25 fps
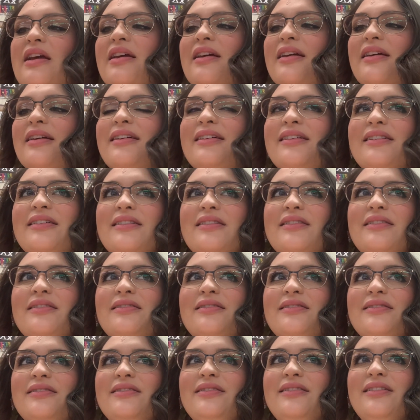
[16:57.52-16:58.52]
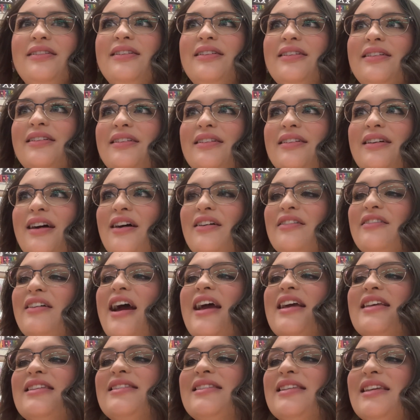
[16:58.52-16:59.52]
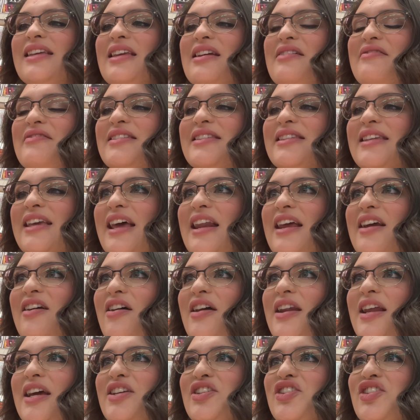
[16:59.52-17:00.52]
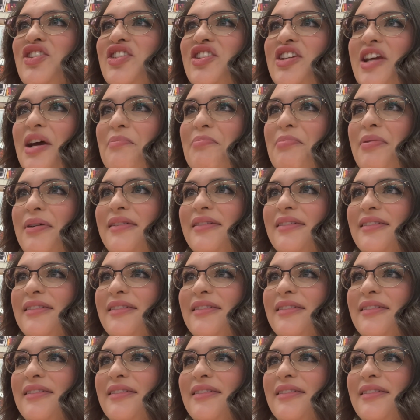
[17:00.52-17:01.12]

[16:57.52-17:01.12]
going to go on a ship too? All right, Silly was getting on a ship.